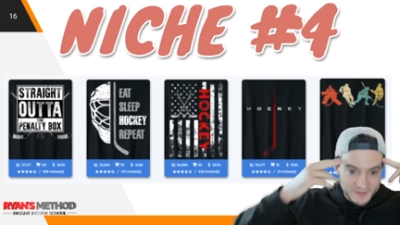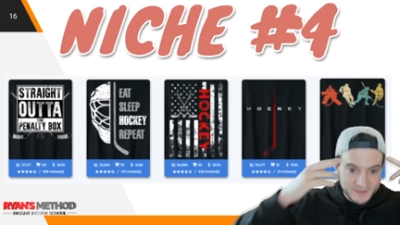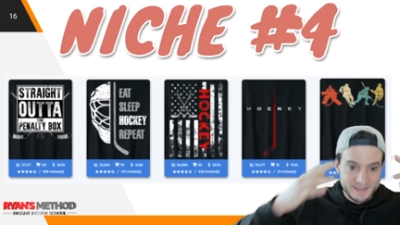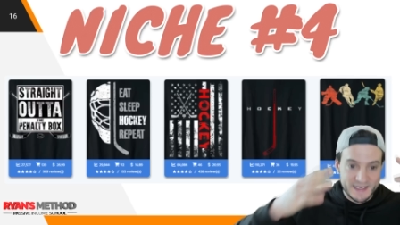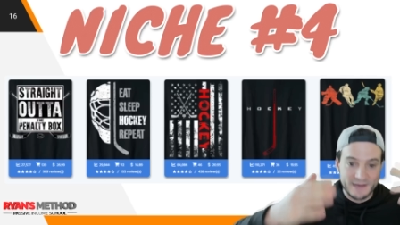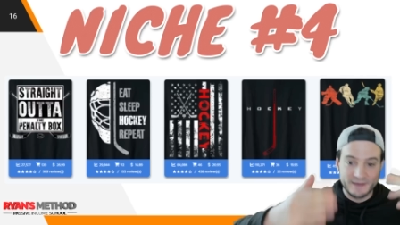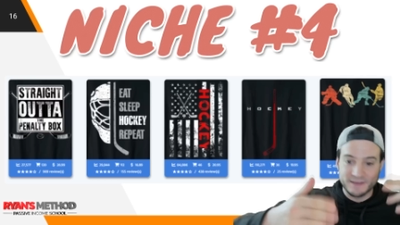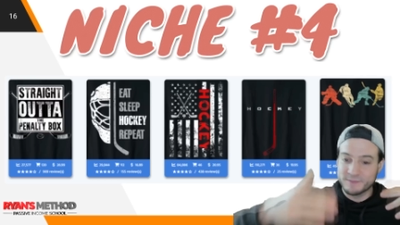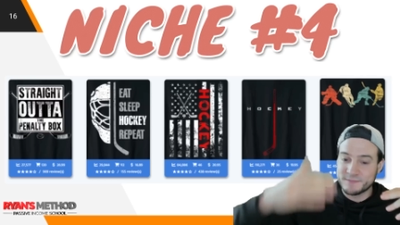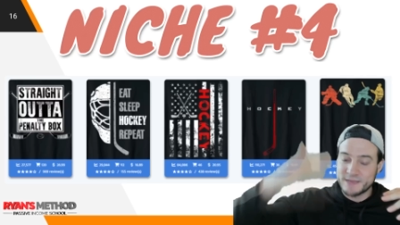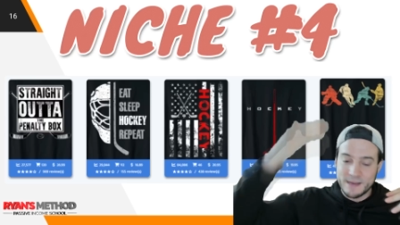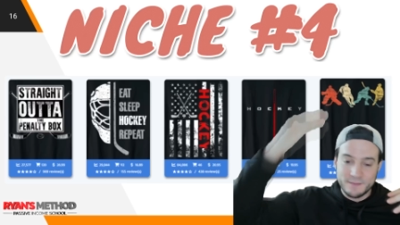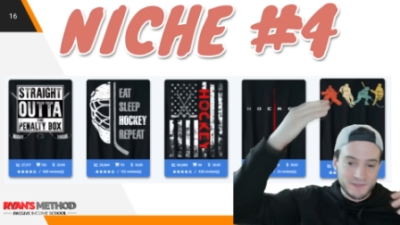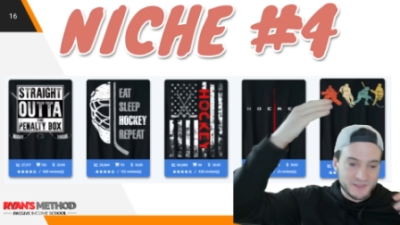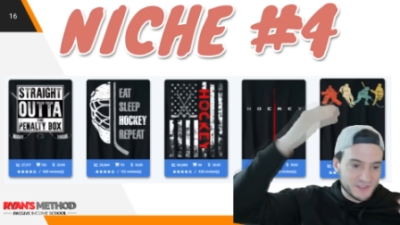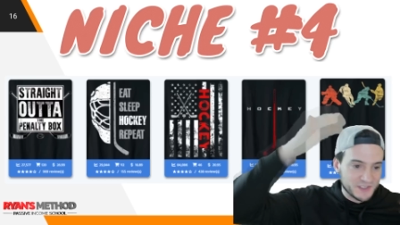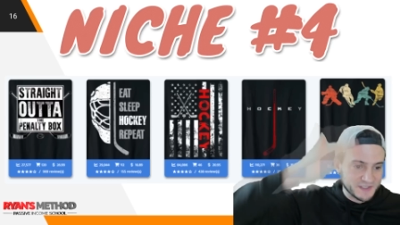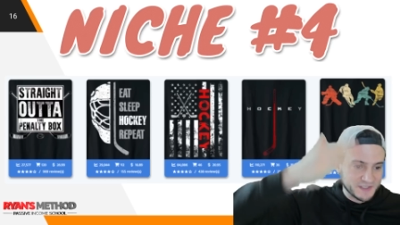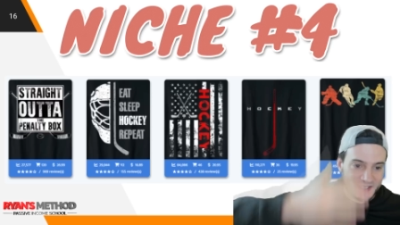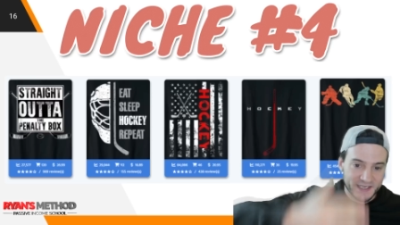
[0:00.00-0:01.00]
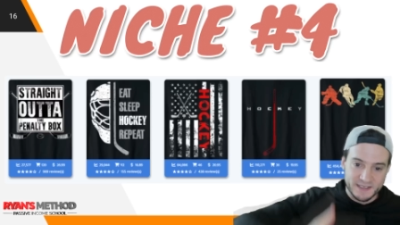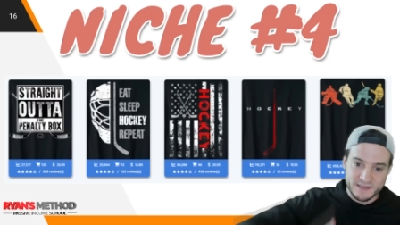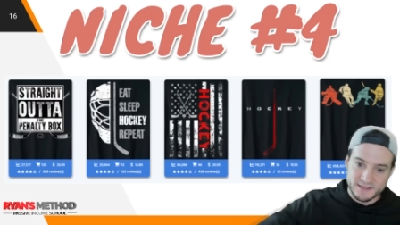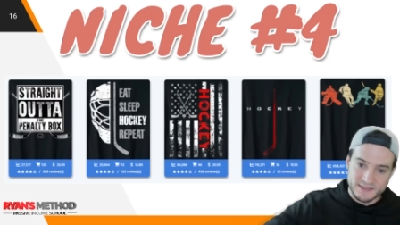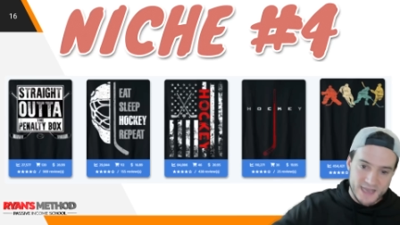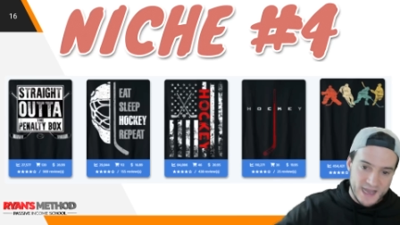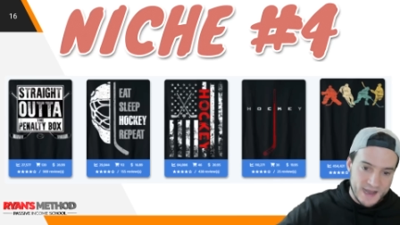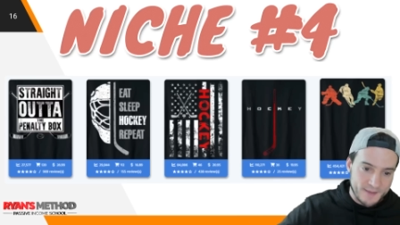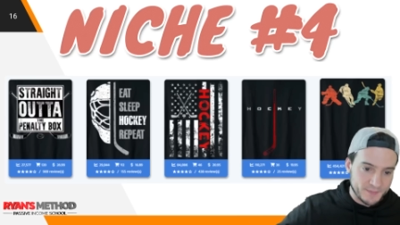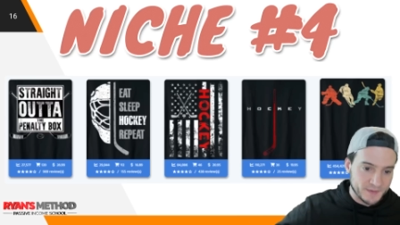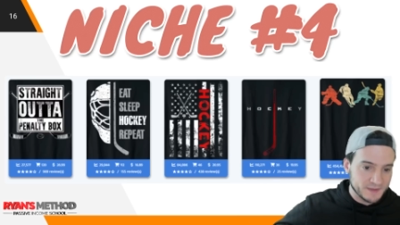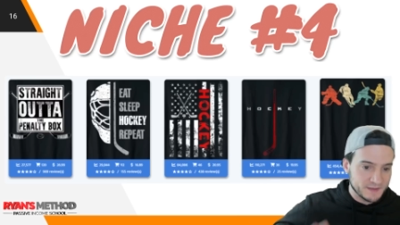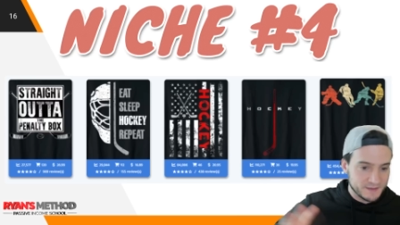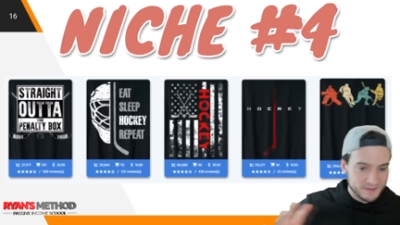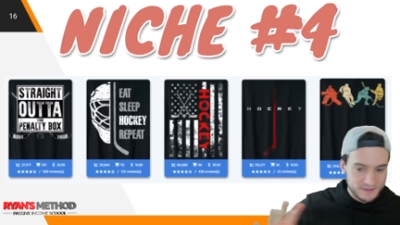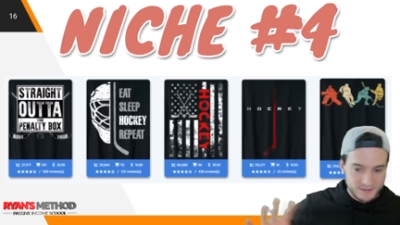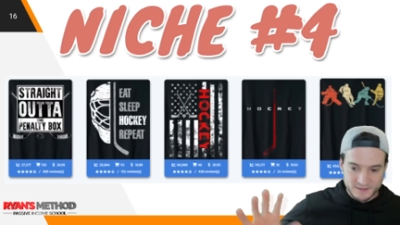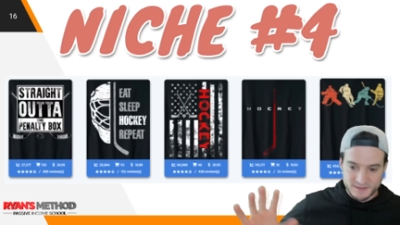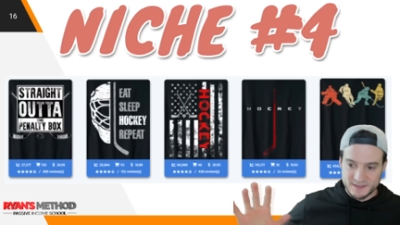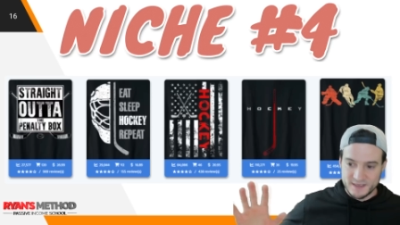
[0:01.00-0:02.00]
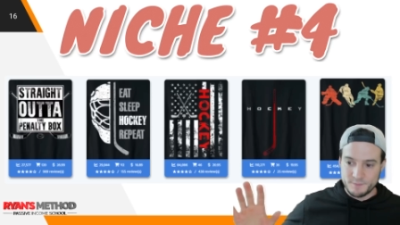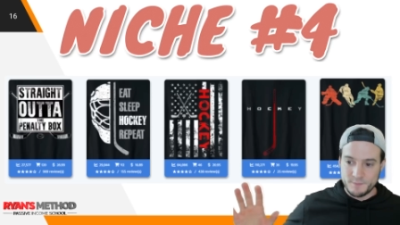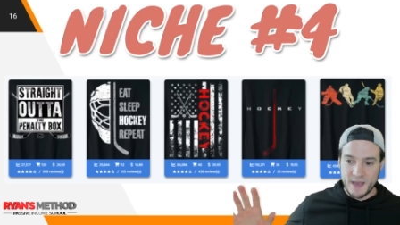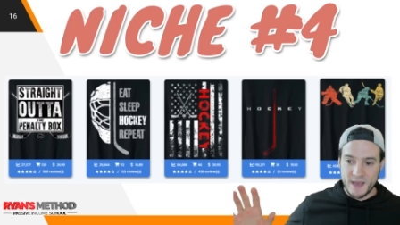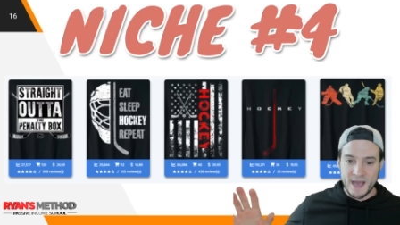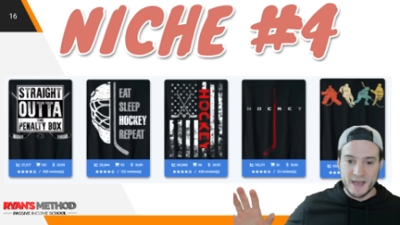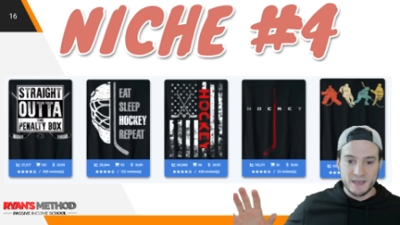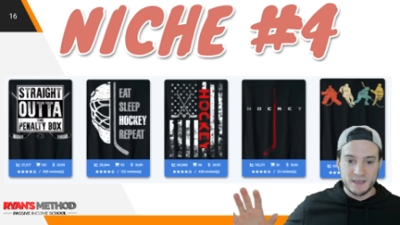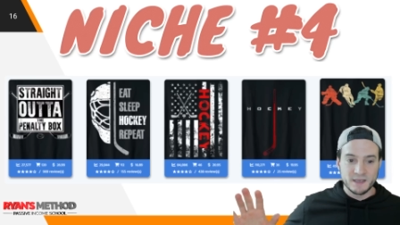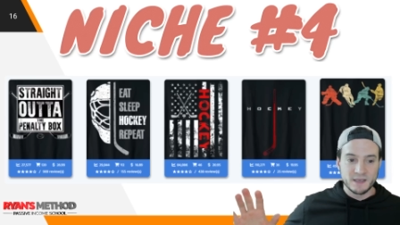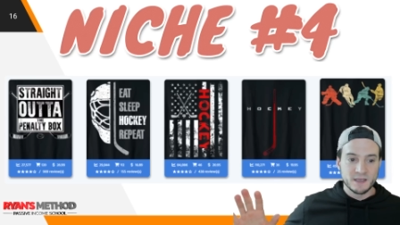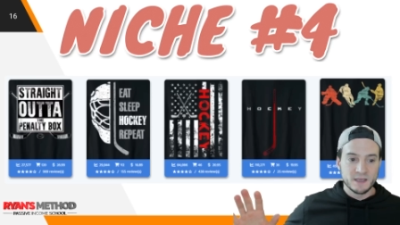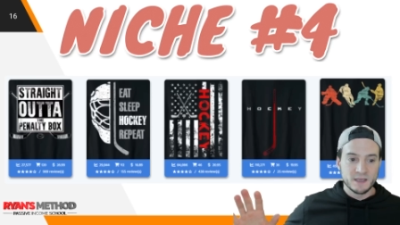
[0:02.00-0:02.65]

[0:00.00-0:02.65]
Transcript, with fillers: Stop. Sometimes it's just like stop, sit back,